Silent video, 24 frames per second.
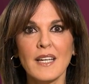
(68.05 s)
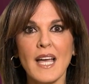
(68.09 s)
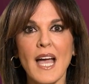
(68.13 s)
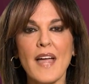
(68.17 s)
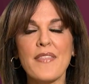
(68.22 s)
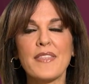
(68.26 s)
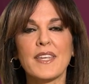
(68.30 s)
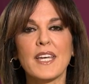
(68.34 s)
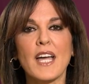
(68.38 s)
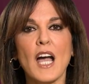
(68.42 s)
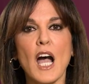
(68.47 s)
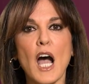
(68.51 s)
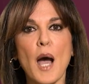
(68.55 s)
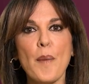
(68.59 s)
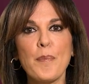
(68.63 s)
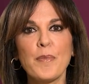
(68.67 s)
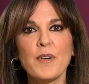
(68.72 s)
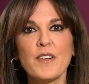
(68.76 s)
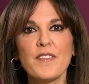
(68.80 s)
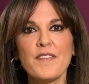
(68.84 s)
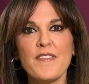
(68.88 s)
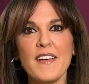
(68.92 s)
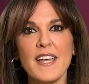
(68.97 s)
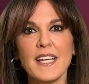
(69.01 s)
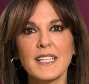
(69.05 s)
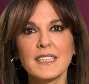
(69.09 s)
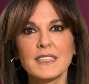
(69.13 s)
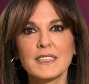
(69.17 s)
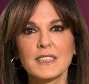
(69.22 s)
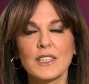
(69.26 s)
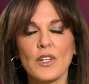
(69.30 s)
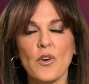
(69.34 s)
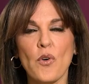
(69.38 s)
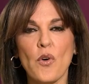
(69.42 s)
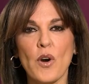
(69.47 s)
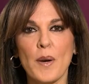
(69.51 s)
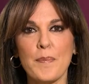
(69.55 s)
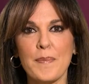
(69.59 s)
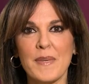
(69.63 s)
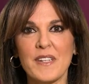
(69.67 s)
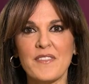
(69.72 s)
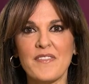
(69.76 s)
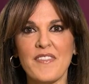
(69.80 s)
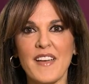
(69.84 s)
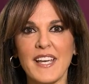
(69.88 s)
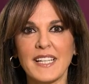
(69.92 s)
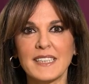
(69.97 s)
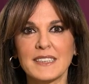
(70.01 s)
and the upper face or
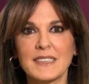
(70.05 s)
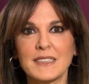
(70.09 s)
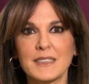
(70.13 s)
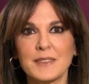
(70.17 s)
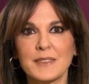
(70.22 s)
mid-face.